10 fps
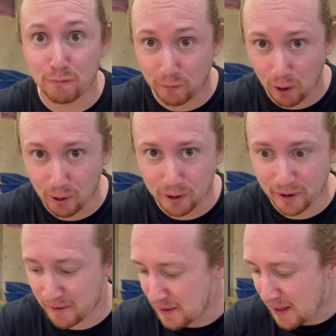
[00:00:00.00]
frog,
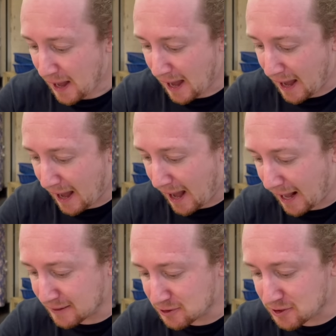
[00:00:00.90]

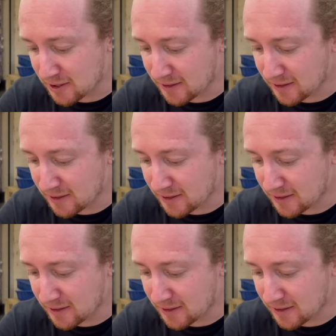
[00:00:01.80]
and